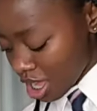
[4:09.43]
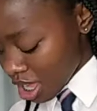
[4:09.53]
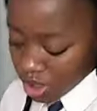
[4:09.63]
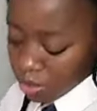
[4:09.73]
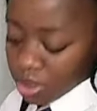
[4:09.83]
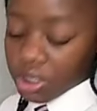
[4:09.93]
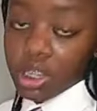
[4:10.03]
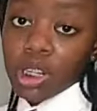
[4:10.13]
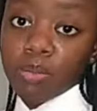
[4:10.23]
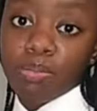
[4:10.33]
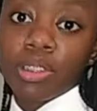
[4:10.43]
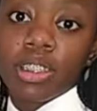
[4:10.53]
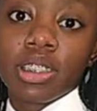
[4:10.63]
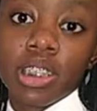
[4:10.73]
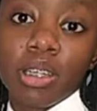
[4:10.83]
So I'm also going to put
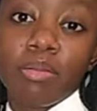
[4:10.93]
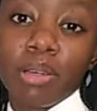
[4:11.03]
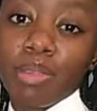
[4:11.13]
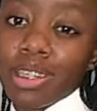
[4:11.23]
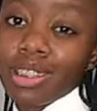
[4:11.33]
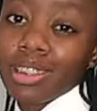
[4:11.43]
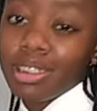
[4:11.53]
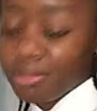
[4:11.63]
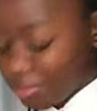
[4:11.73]
this in the bag.